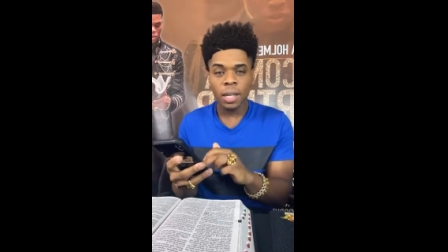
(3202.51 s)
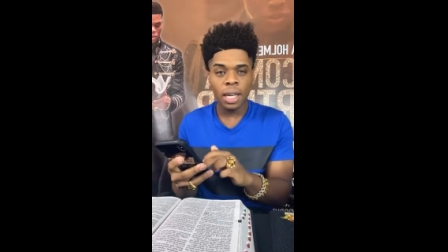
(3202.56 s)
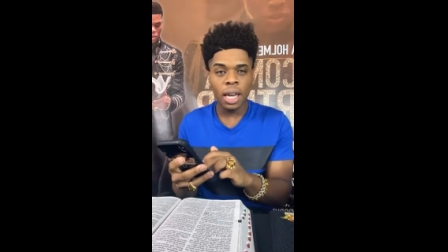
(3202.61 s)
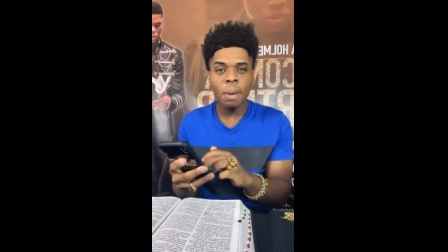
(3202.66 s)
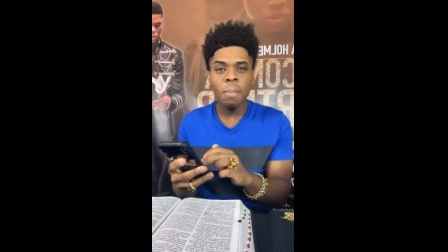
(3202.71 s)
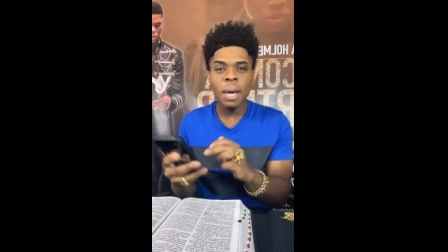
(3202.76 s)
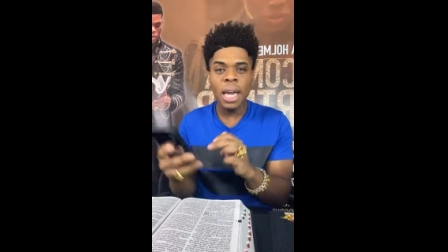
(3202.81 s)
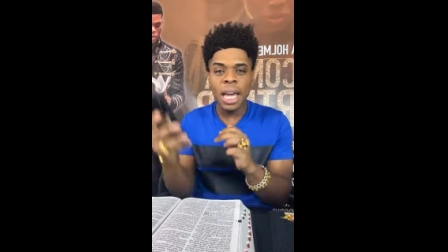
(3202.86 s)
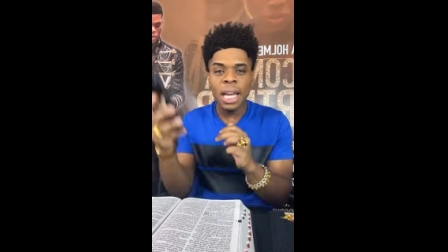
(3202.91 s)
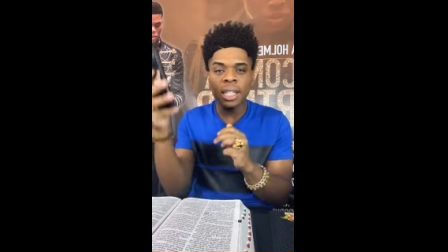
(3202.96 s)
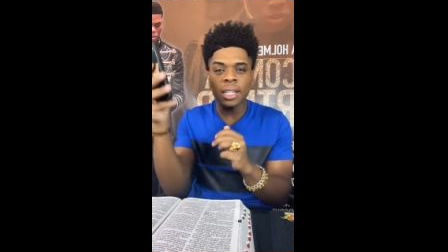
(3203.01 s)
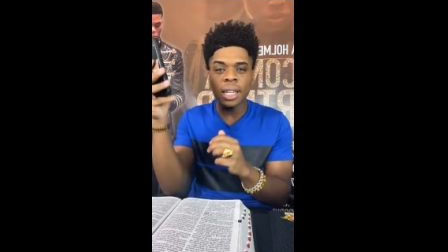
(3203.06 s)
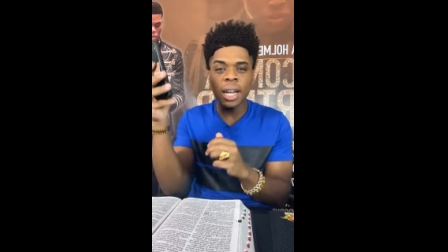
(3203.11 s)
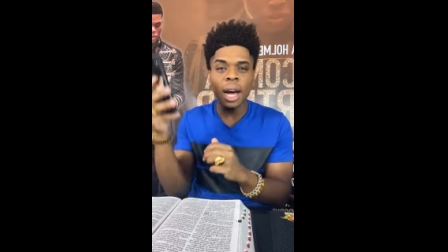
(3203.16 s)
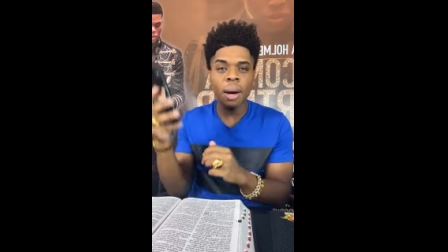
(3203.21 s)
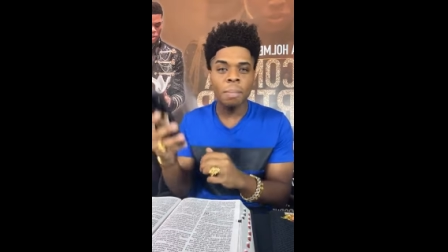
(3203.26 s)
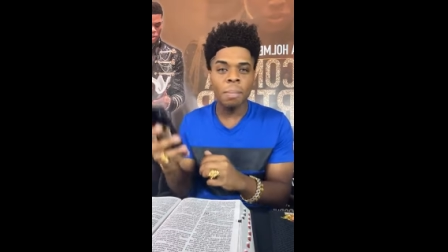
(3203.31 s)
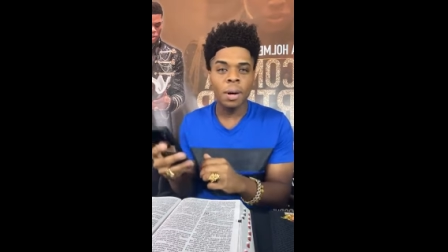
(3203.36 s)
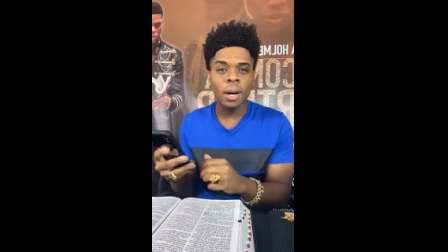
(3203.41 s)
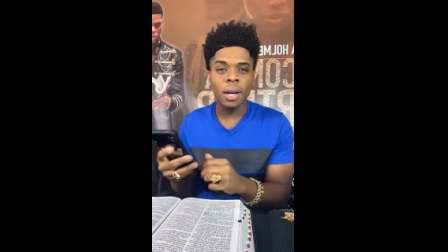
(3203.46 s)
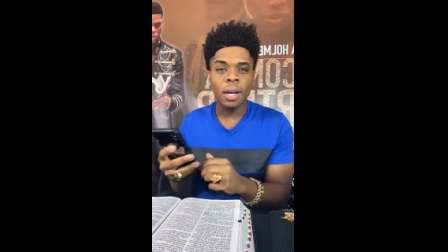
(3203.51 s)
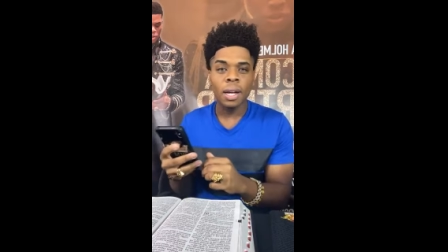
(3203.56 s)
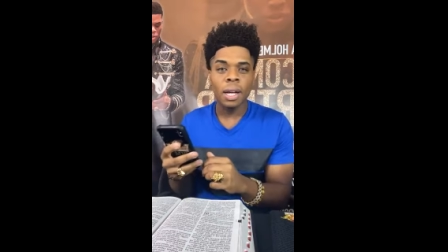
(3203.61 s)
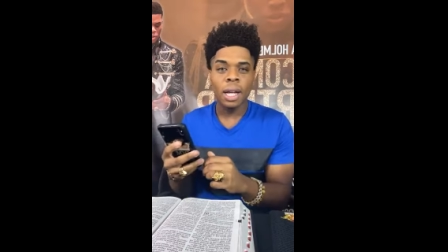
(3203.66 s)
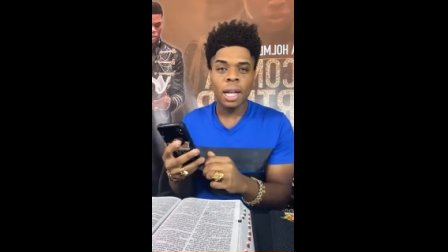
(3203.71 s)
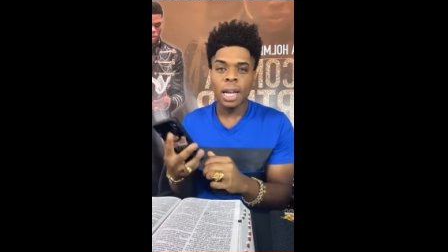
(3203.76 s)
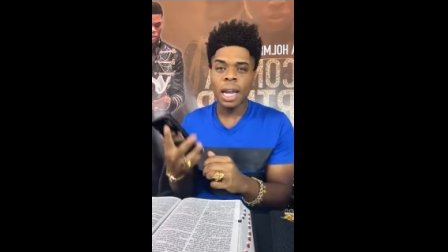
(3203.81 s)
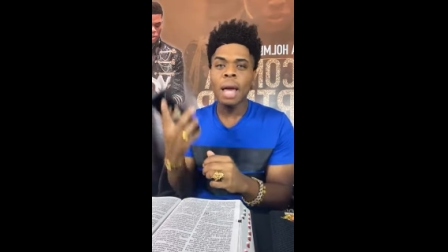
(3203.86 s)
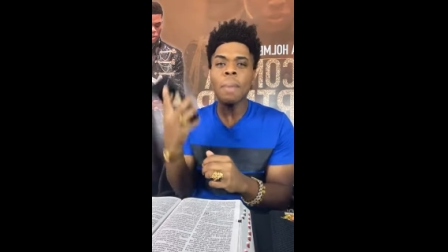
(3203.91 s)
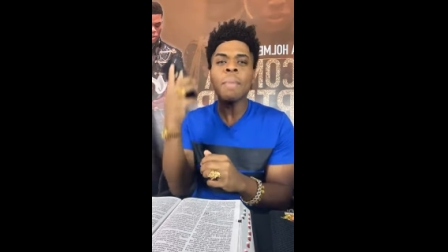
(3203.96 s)
Give me his number.
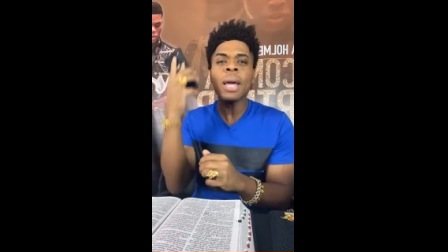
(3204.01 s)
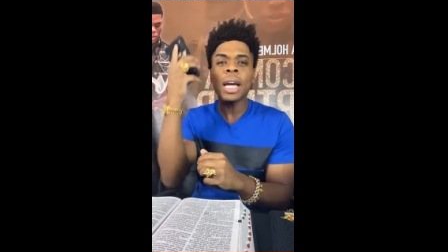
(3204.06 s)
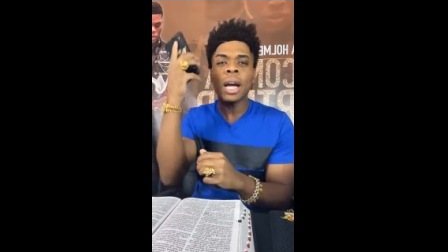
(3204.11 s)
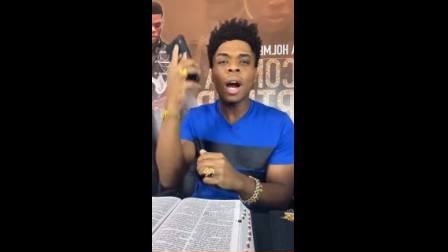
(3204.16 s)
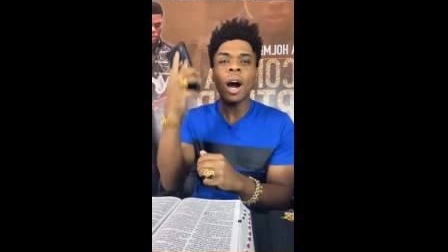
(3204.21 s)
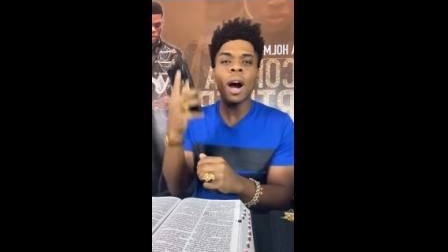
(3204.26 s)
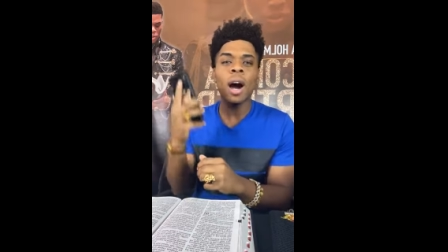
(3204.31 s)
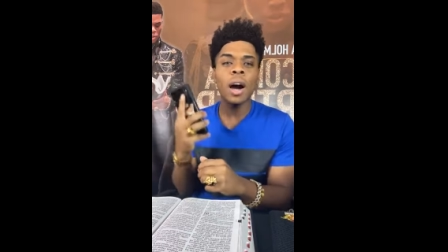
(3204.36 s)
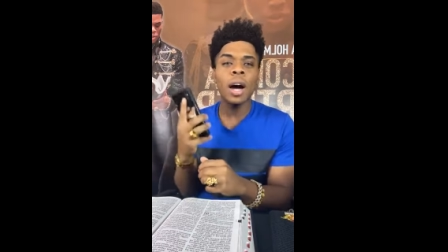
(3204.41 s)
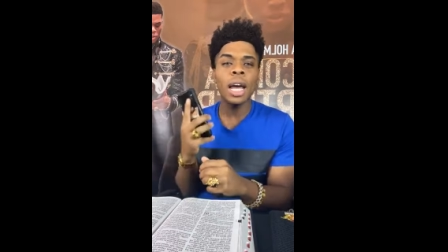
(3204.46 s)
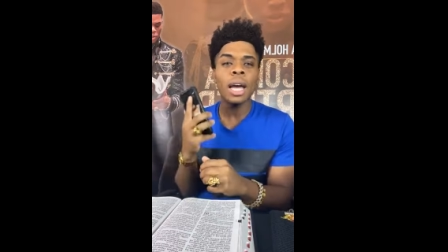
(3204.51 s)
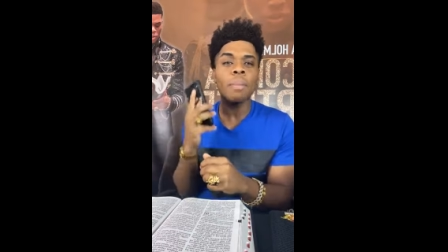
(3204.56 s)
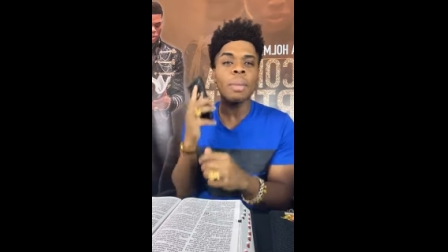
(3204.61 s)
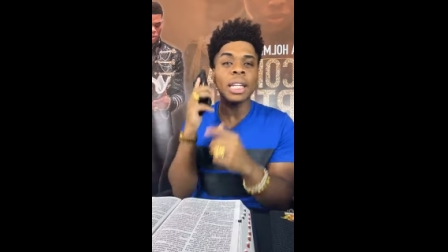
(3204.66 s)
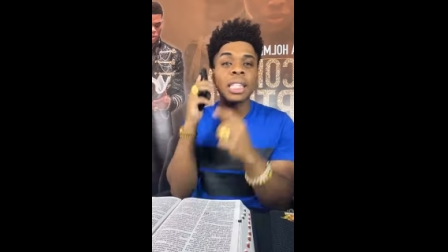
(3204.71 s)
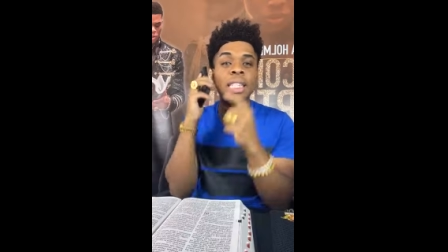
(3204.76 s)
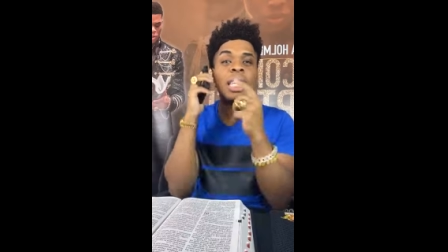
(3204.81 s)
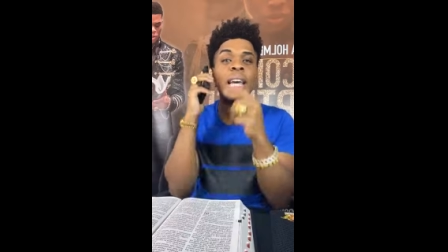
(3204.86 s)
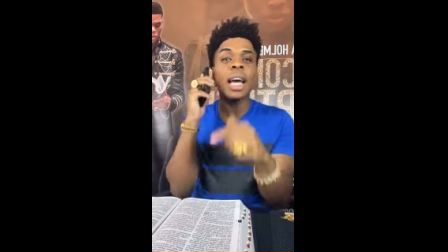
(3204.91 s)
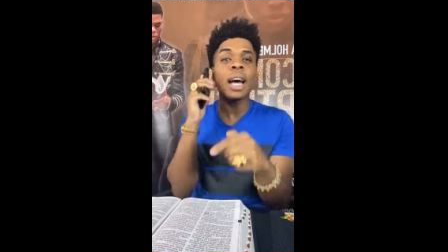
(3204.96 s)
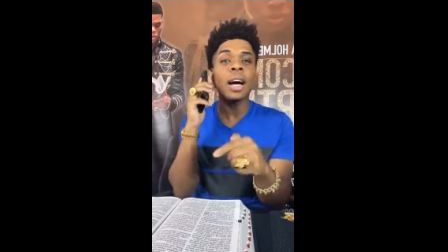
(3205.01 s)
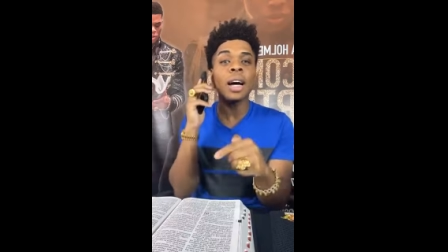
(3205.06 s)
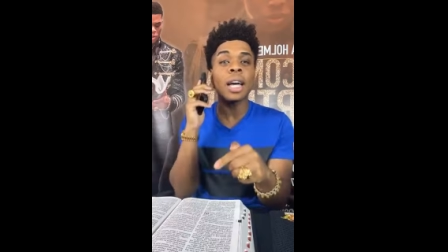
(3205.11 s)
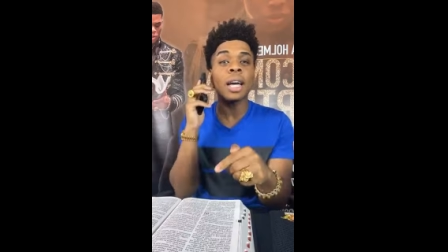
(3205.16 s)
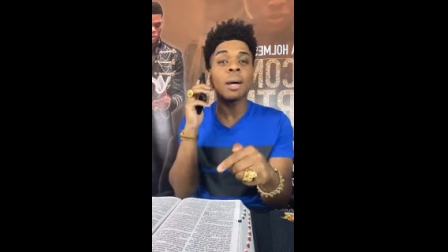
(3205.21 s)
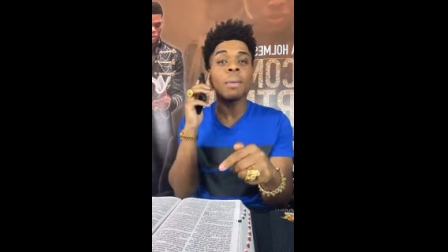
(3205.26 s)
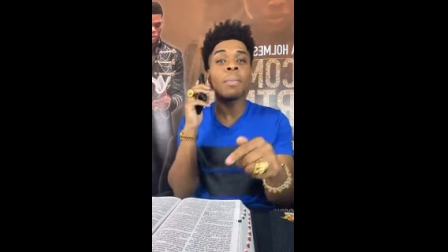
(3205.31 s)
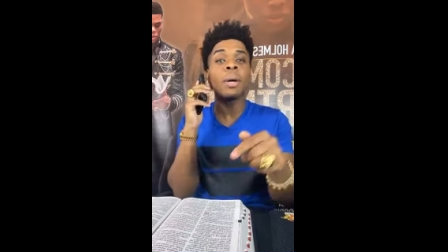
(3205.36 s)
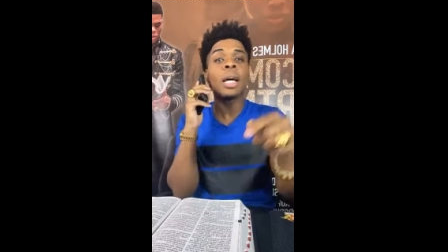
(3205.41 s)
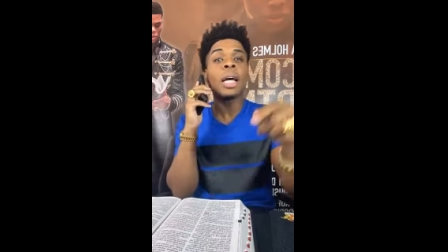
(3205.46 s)
Let me call him and tell
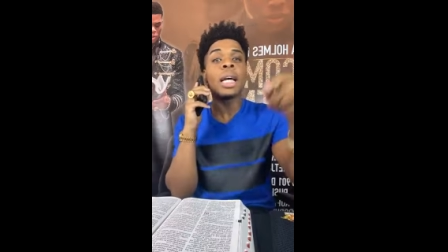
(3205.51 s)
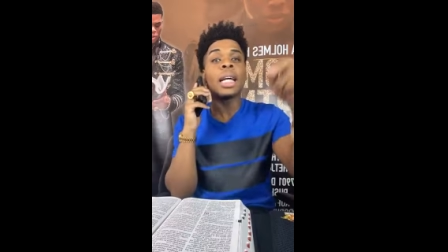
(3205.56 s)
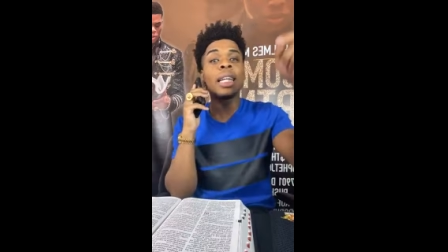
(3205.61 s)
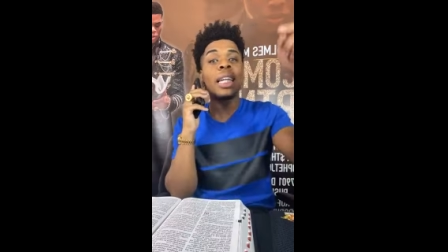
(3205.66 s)
him